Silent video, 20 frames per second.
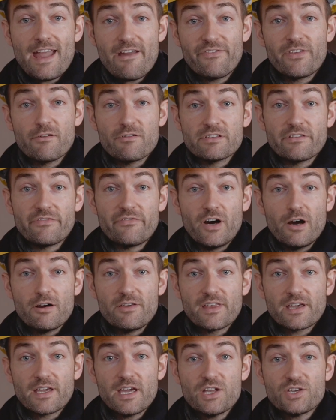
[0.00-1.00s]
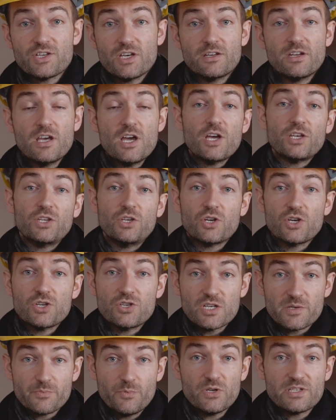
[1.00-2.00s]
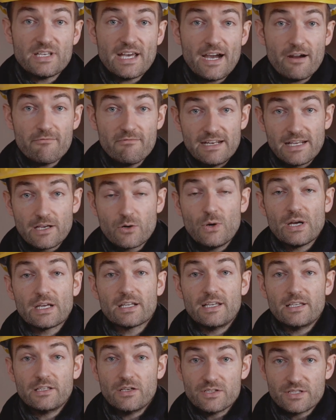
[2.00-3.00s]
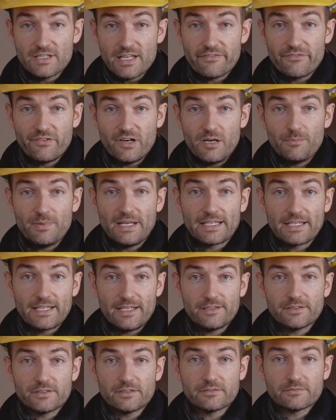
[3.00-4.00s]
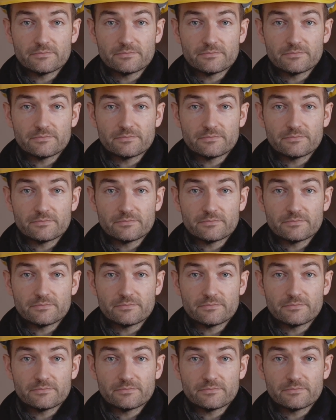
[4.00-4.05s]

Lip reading: if there is a fire in the kitchen, you can just put it out really quickly using that fire blanket.